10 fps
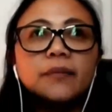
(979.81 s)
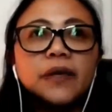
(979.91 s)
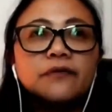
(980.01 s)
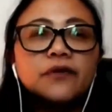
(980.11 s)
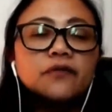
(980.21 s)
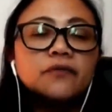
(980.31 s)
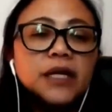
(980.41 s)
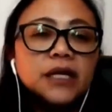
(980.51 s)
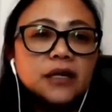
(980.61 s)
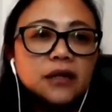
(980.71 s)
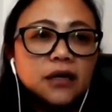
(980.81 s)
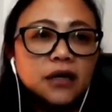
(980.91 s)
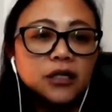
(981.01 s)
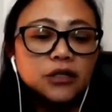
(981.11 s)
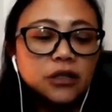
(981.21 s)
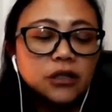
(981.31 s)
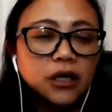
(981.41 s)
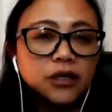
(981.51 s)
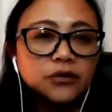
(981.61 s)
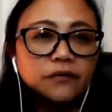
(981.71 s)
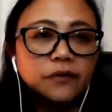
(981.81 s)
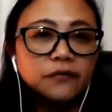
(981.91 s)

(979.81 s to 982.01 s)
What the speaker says: if you've been in the country for